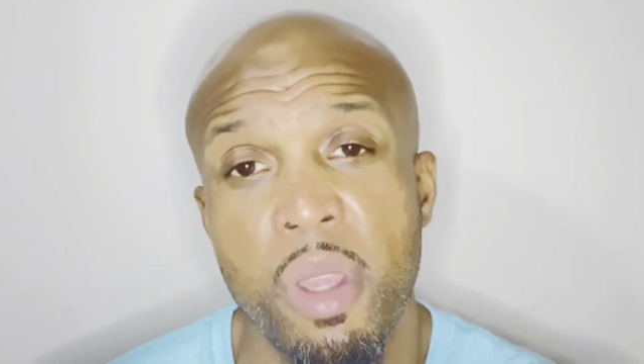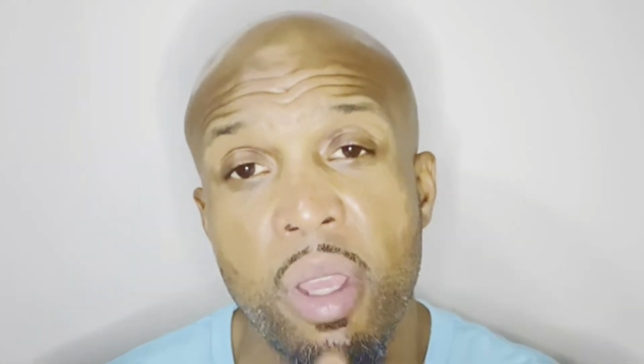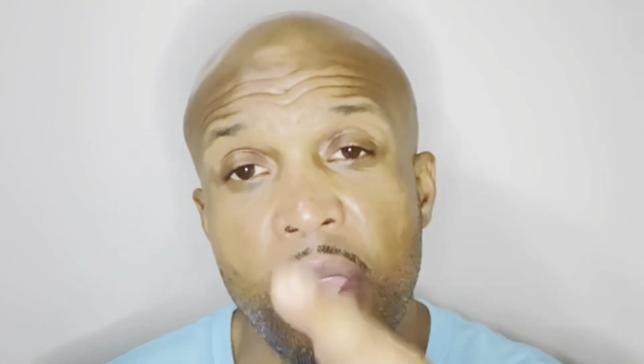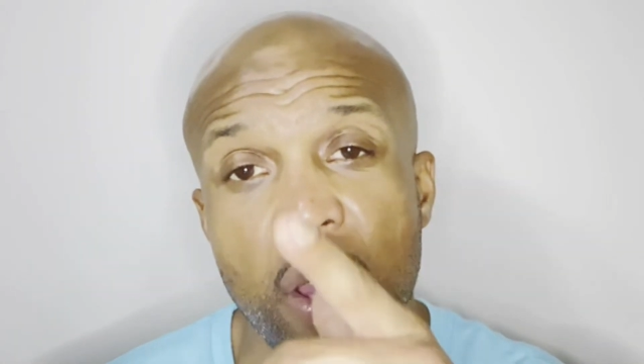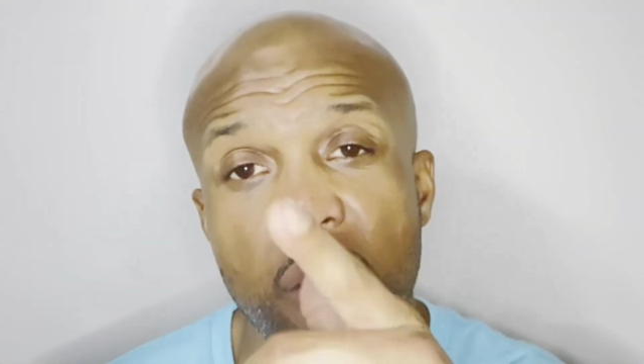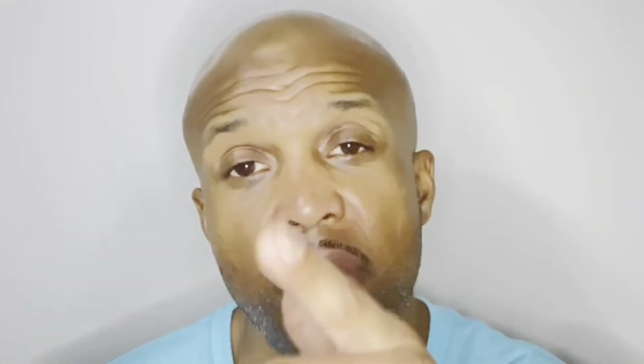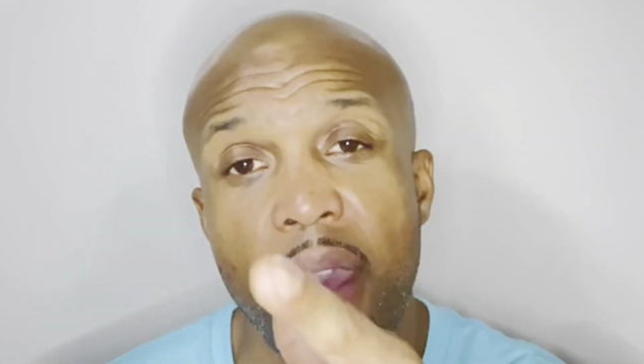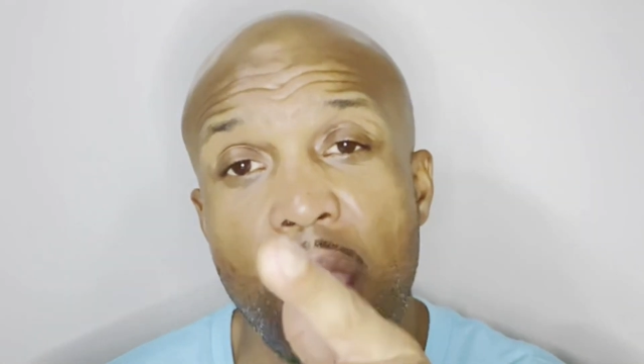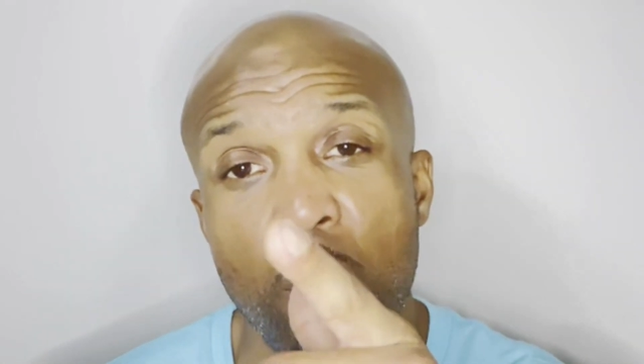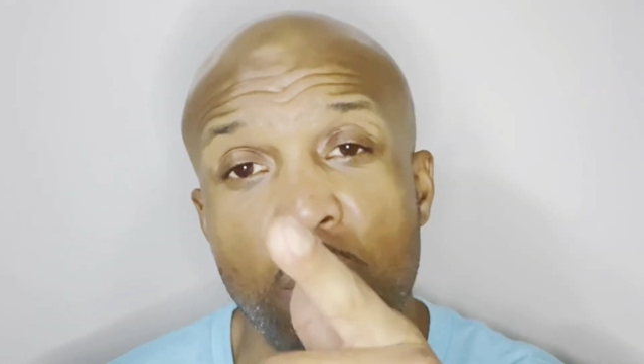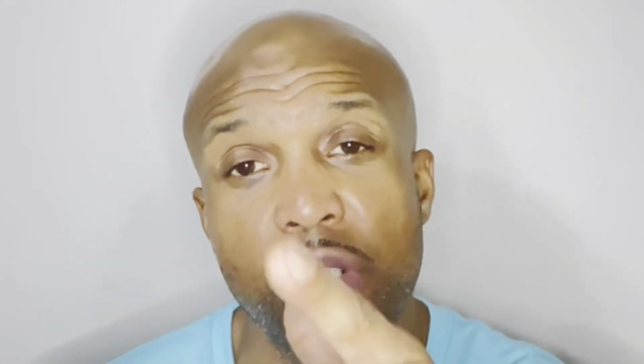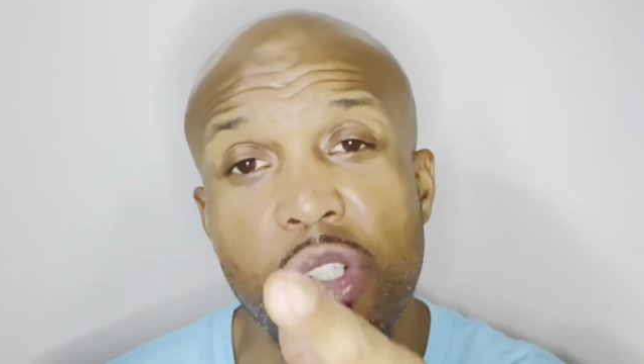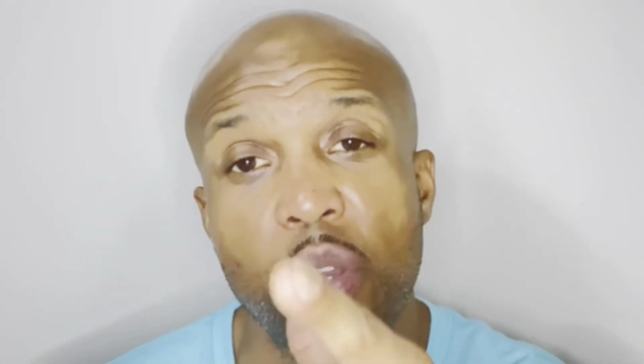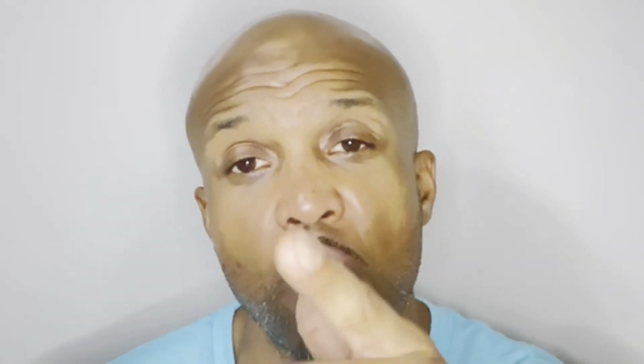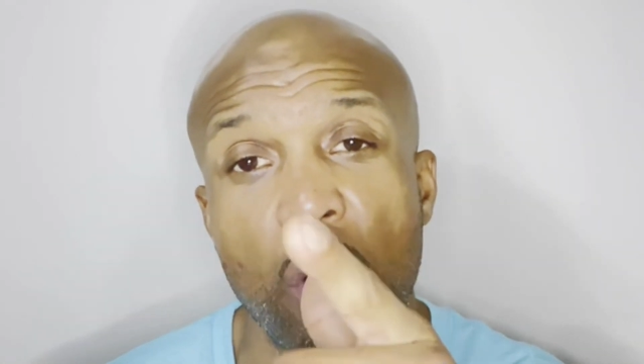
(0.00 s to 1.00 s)
and that
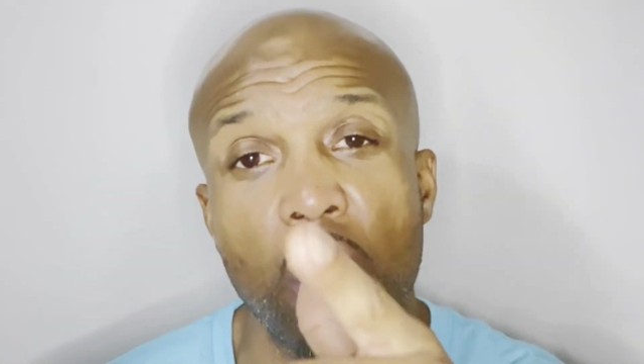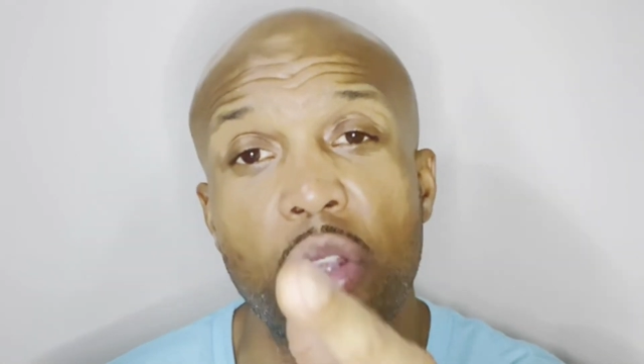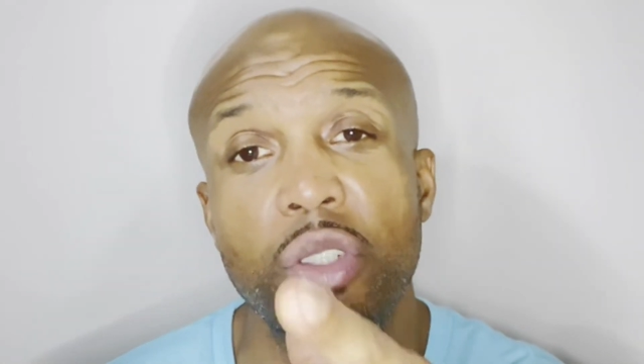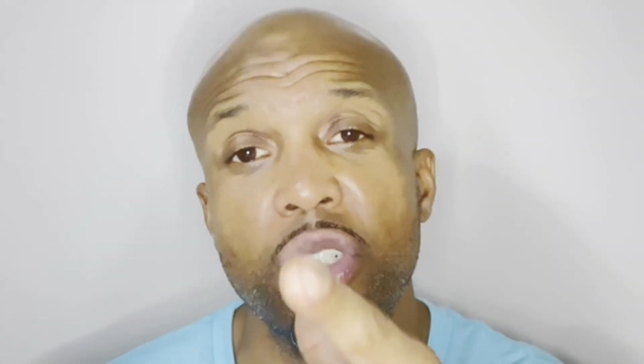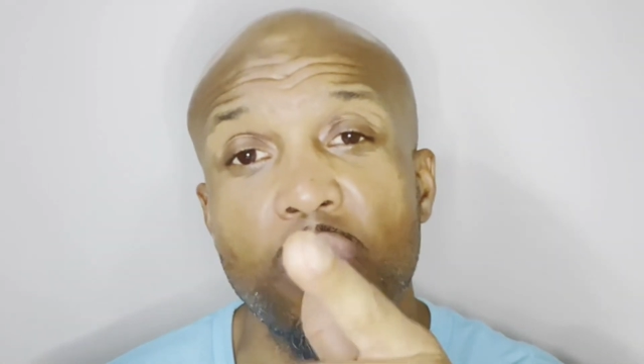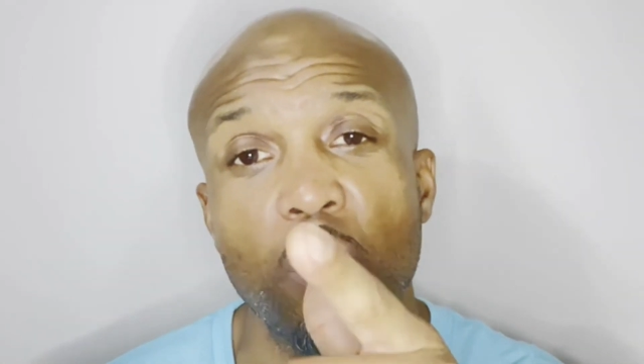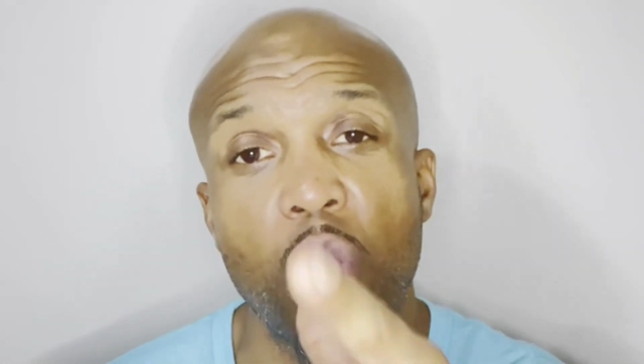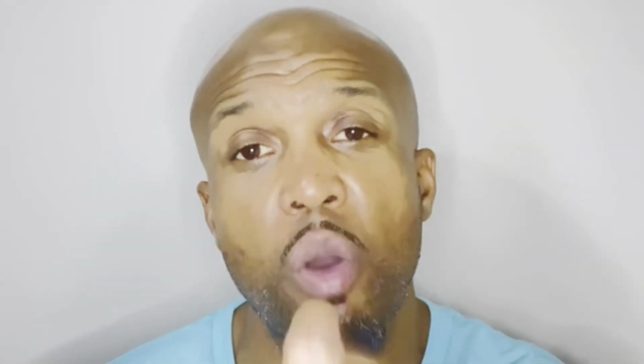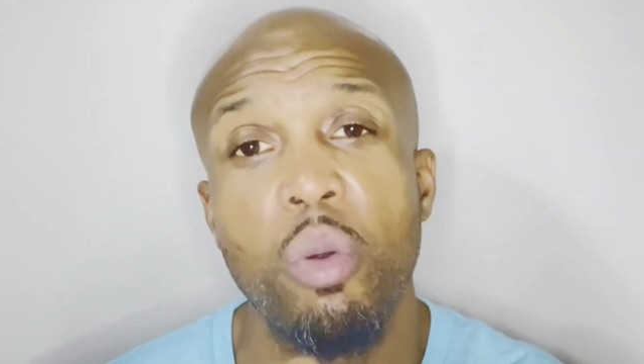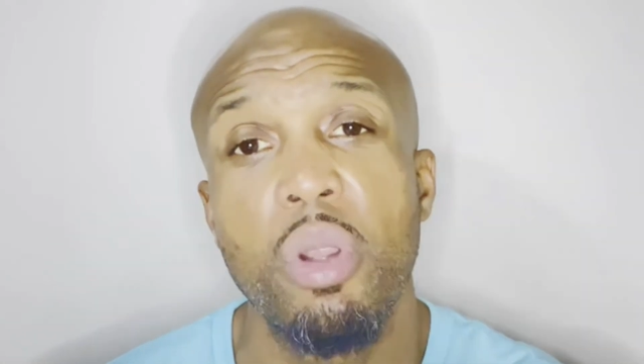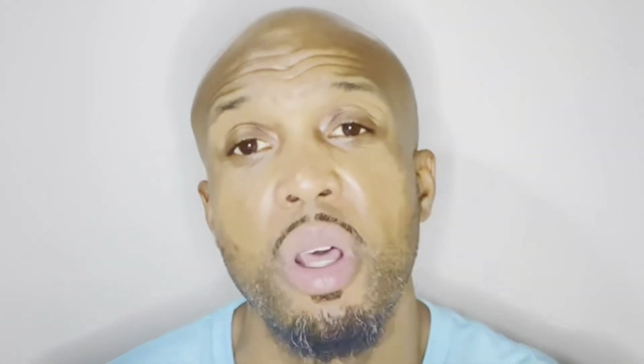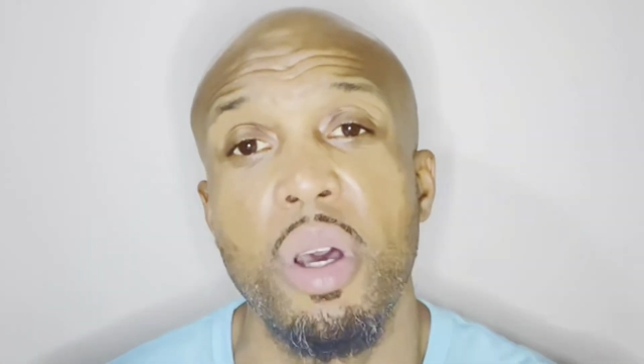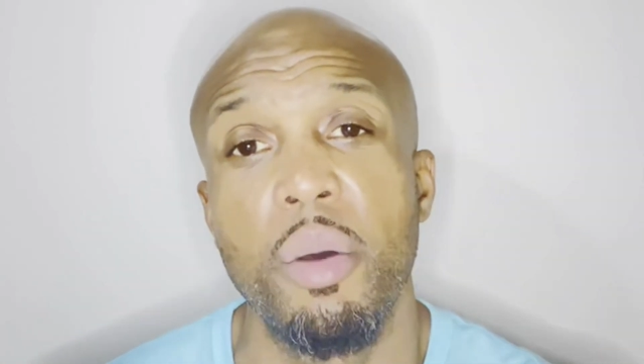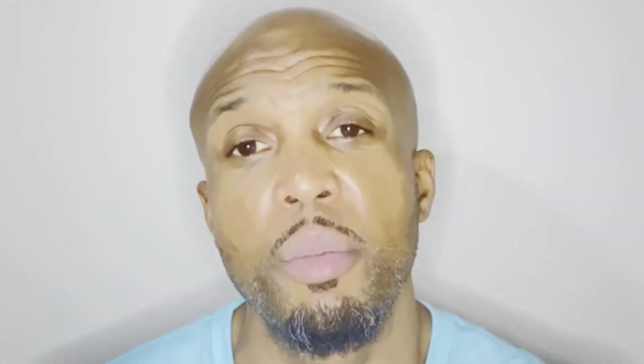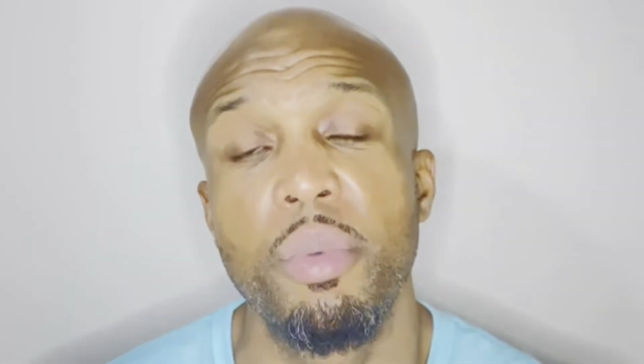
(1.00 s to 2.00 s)
was your urgent
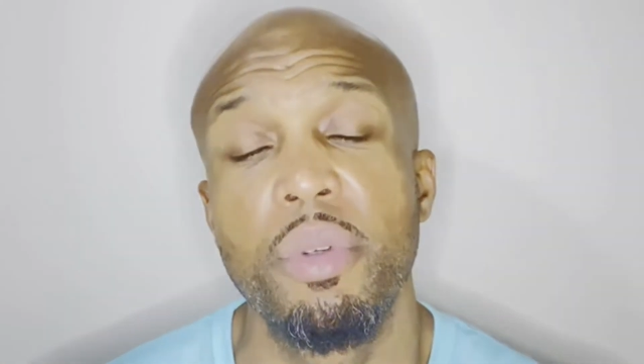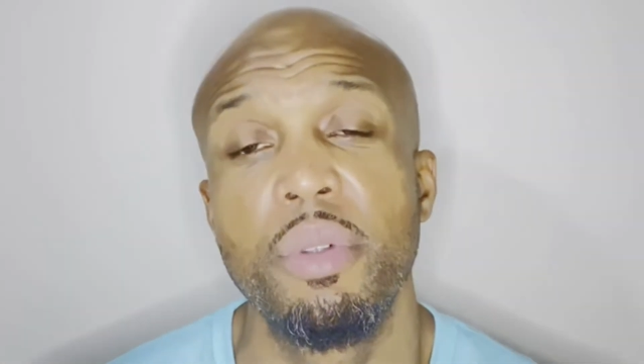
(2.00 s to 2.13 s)
roll-up.